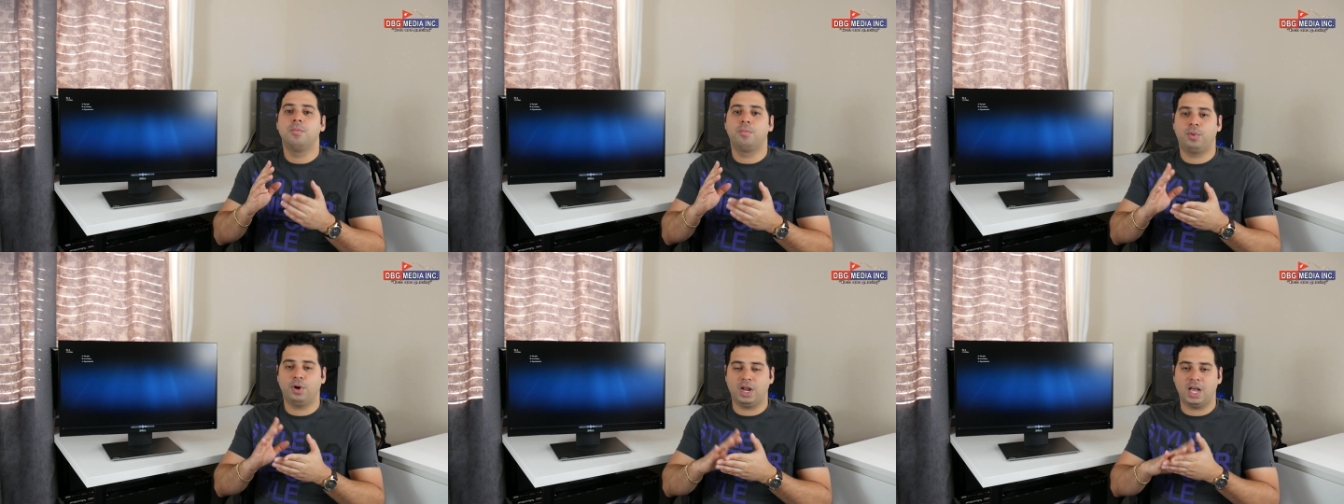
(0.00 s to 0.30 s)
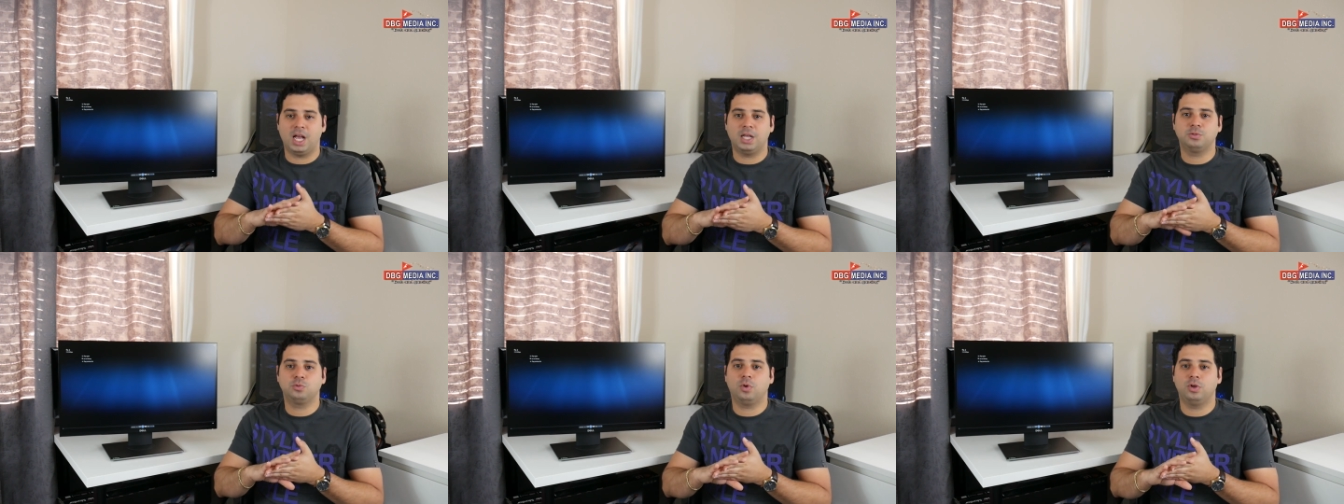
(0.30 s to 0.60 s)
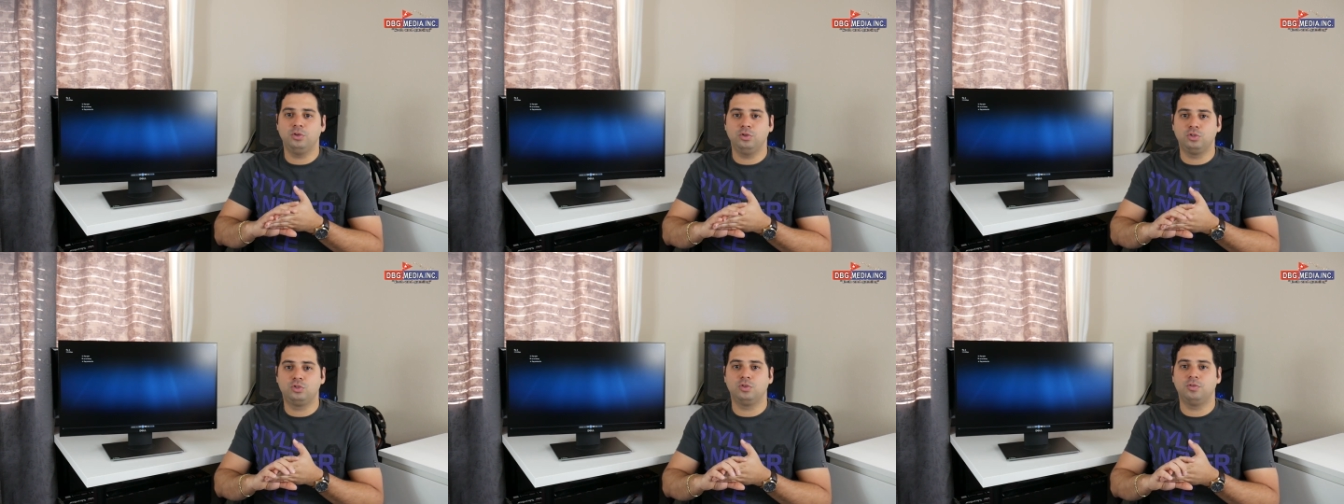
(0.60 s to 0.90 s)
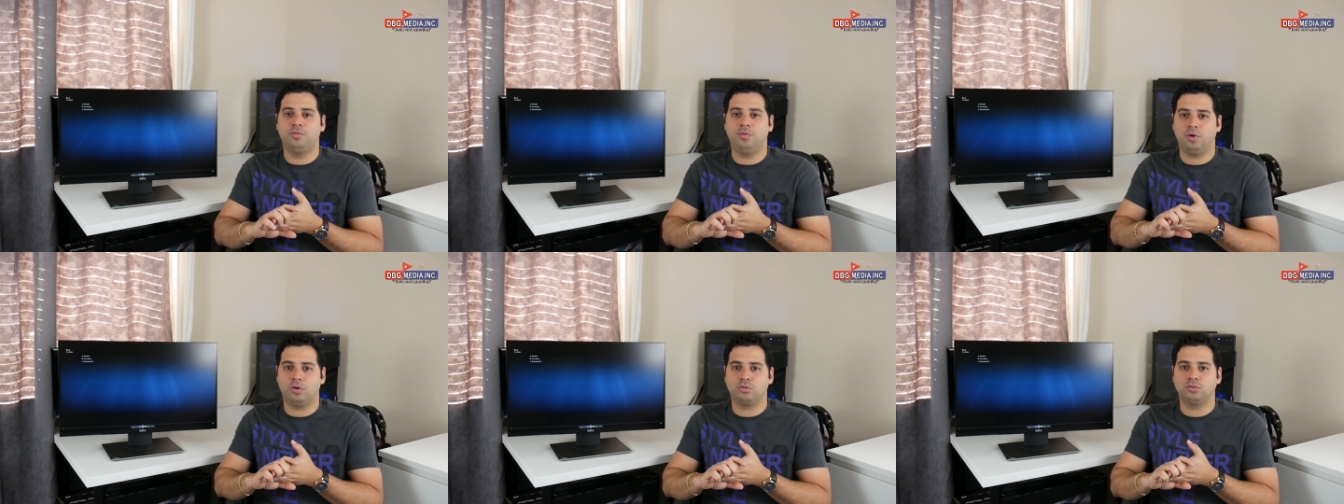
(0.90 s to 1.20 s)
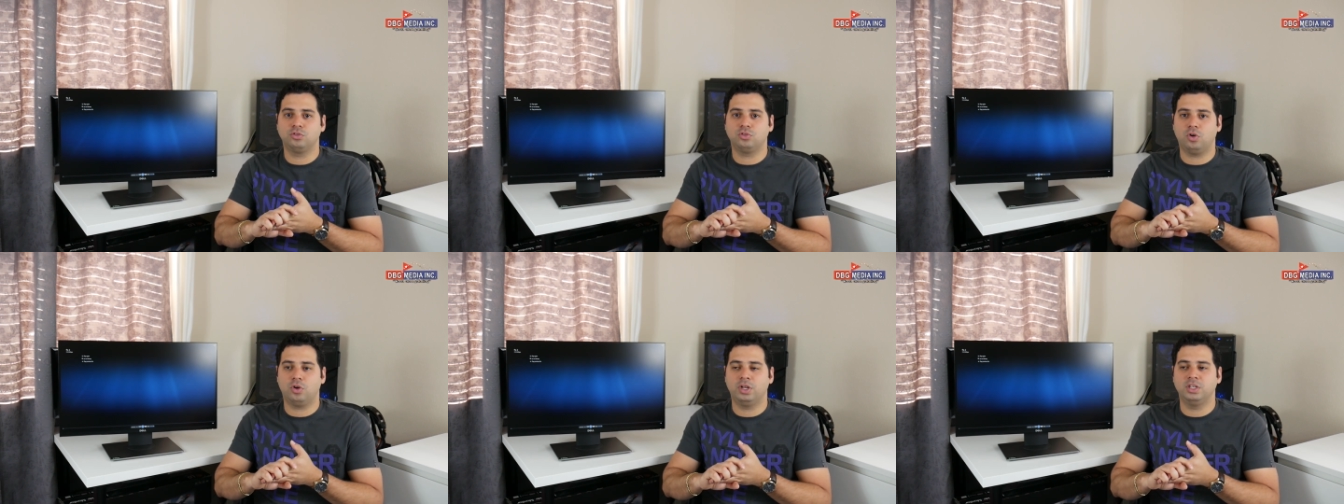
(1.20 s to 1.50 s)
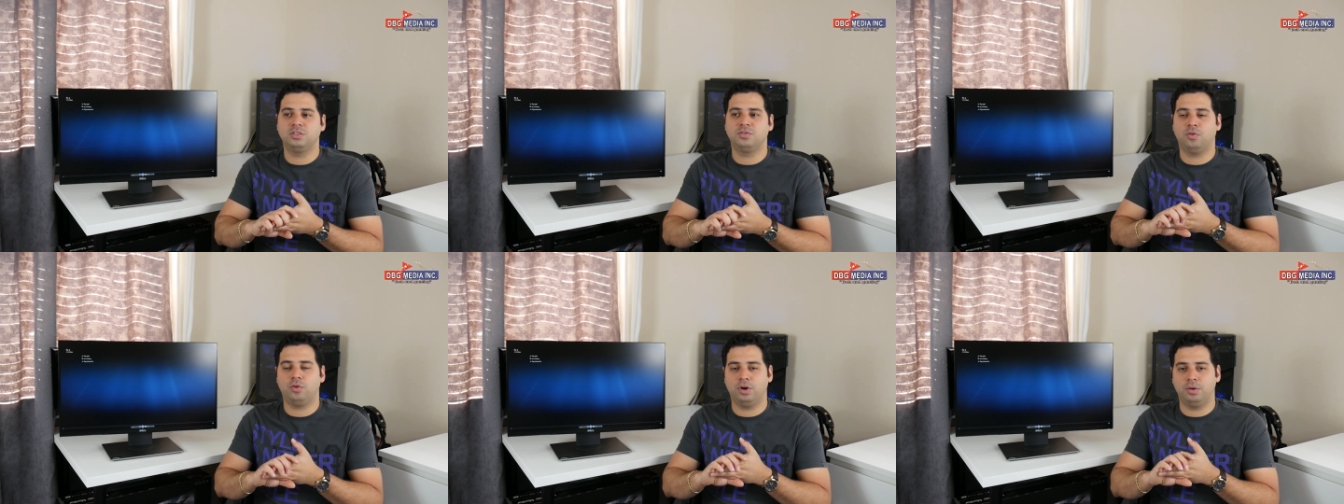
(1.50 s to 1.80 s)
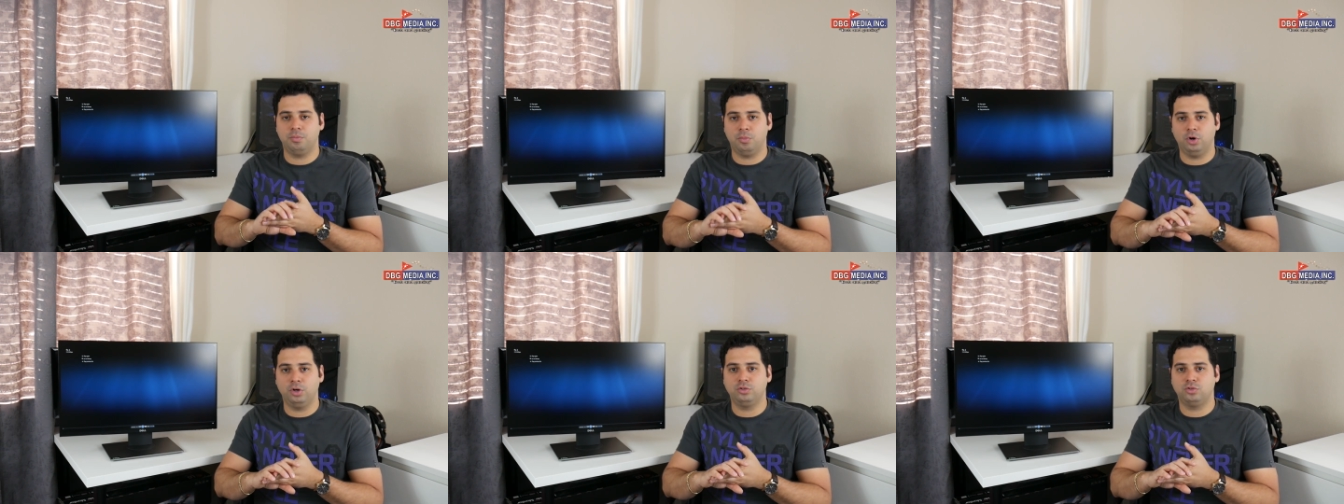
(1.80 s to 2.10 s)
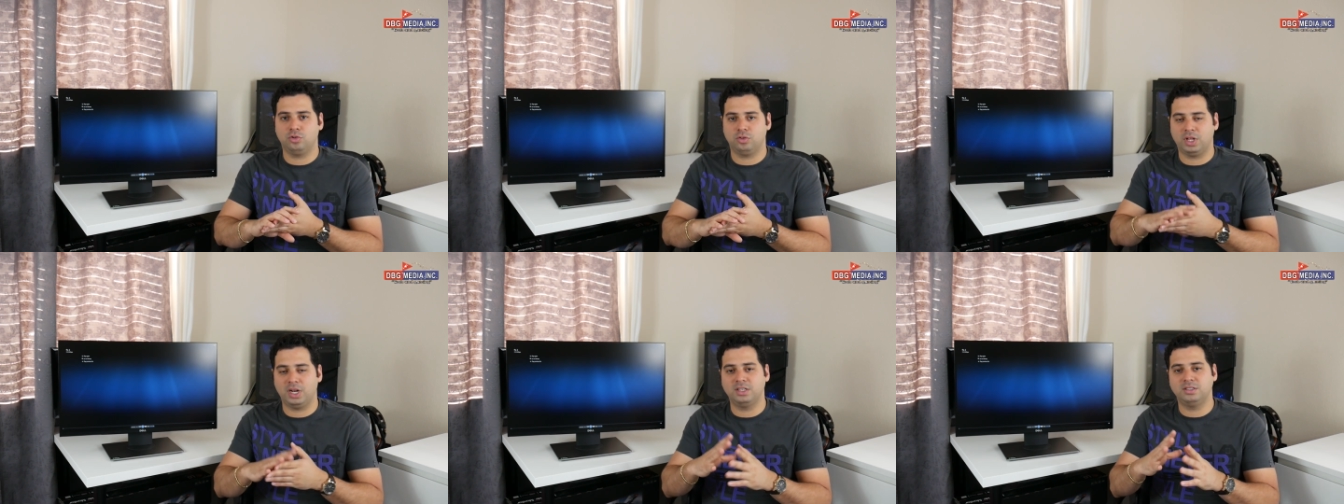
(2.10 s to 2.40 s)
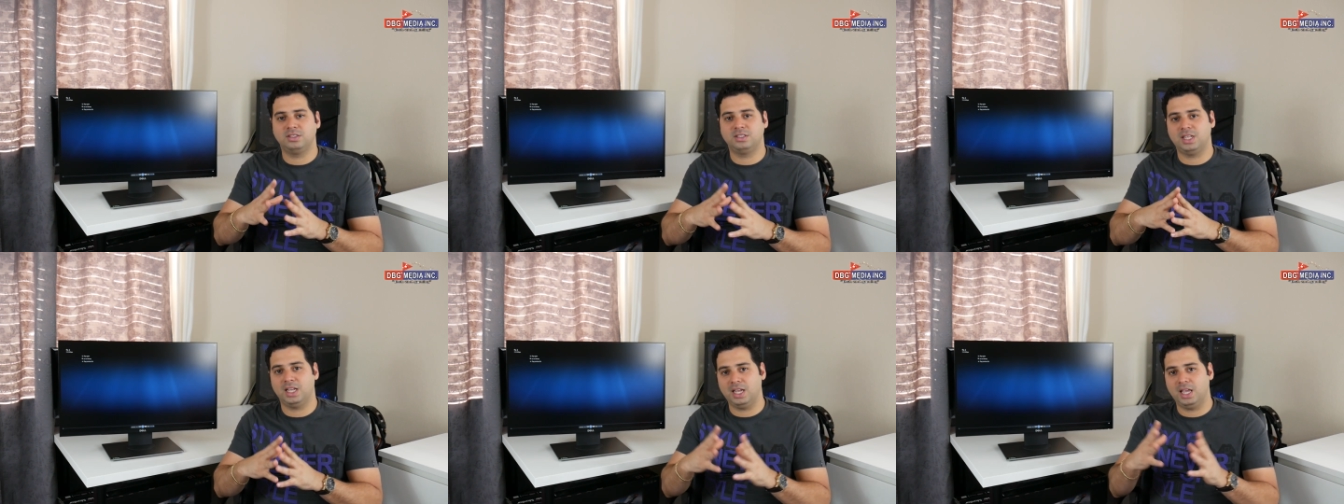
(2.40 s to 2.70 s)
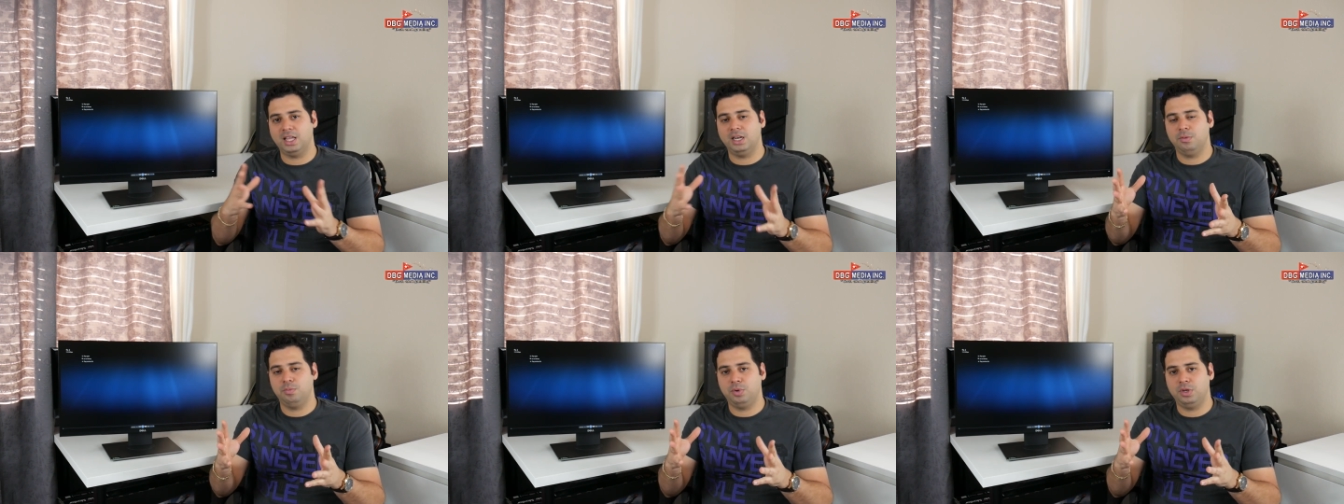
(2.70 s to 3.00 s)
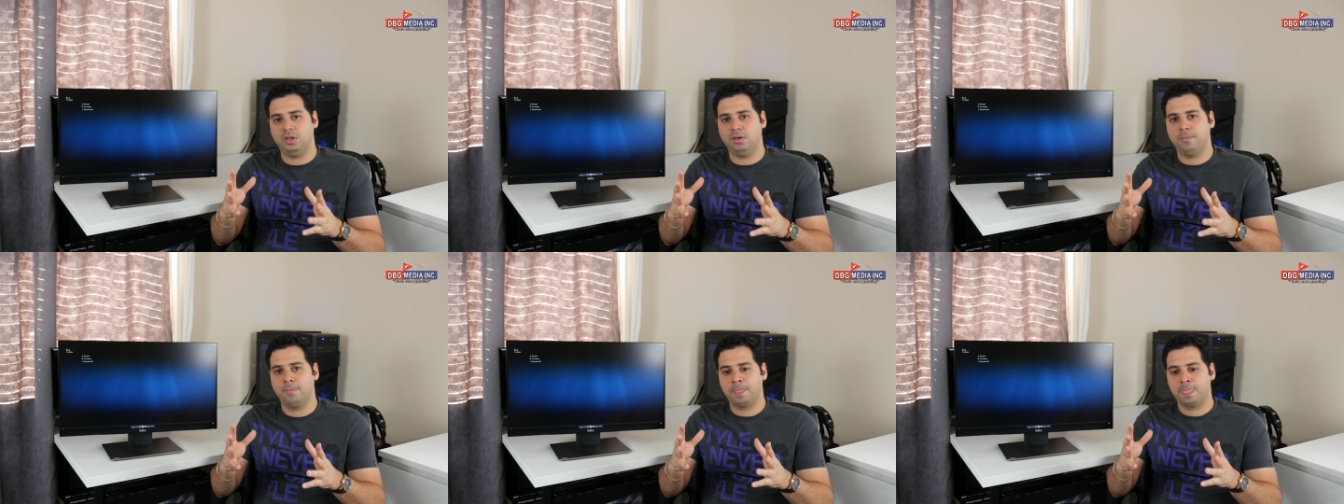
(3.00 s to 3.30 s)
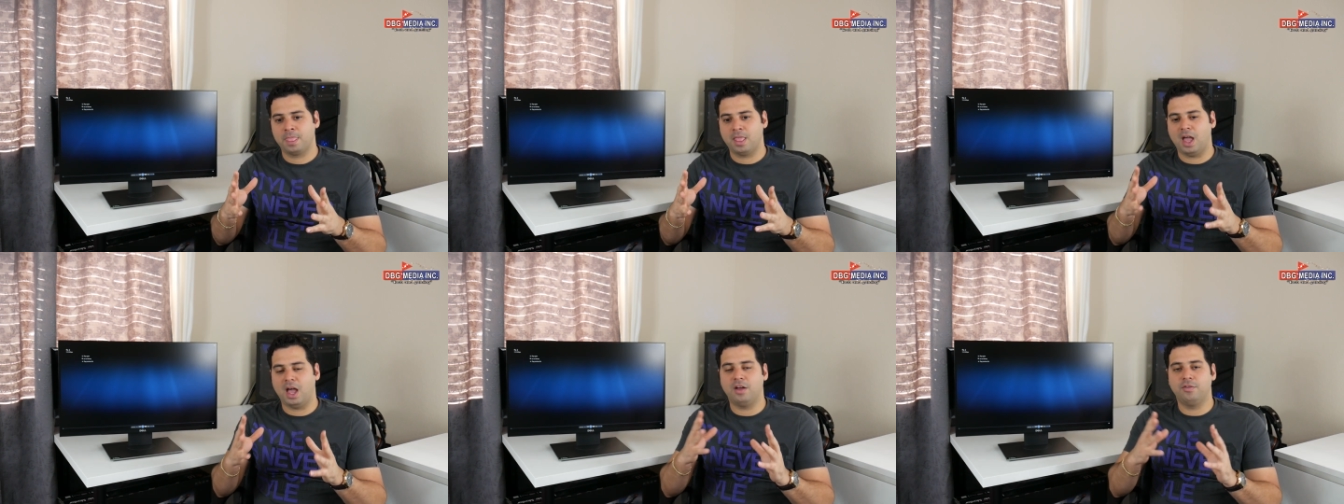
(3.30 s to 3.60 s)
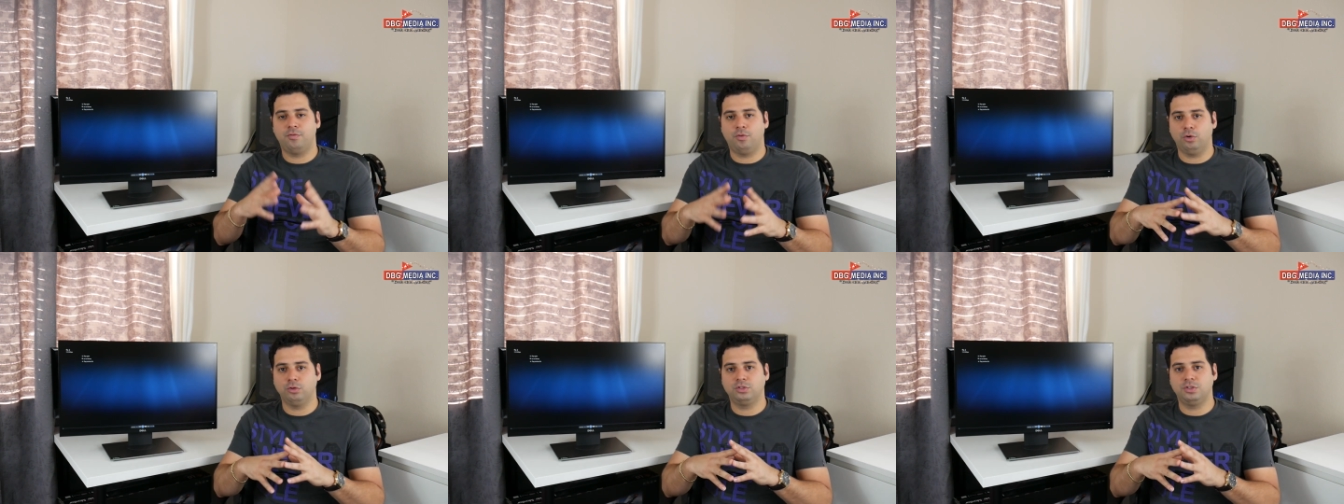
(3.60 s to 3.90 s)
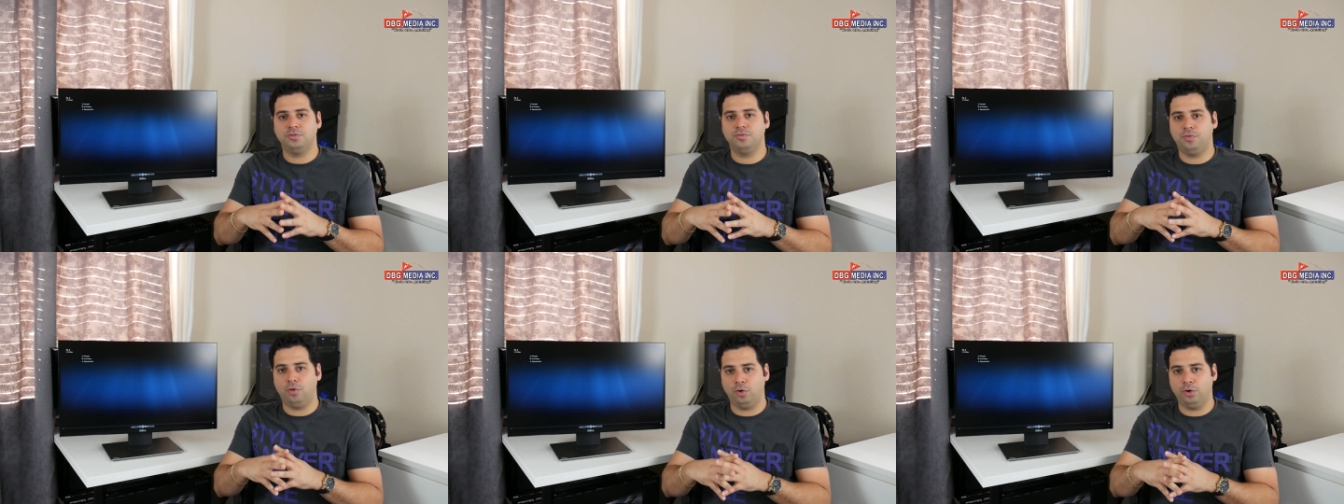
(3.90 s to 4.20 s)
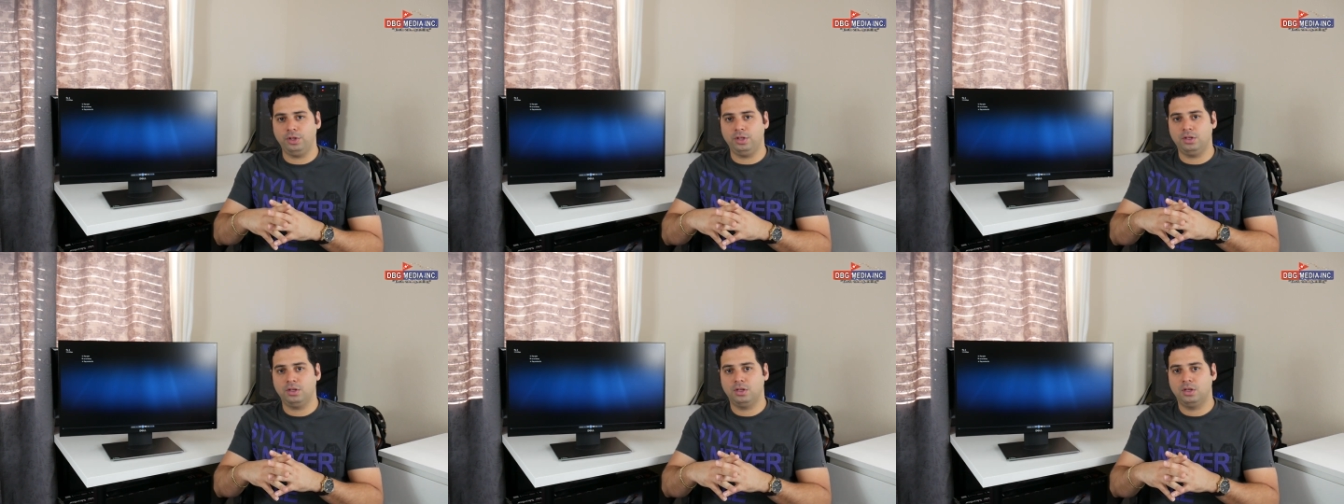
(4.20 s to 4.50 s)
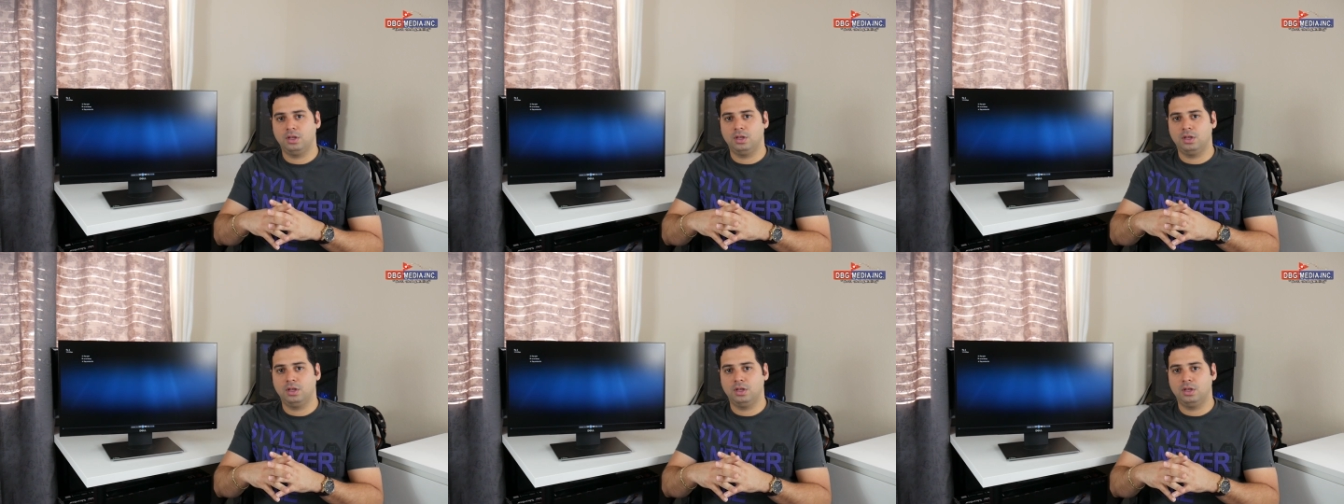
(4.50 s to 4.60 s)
Perhaps what you should focus on is for a monitor that is 1080p at 1440,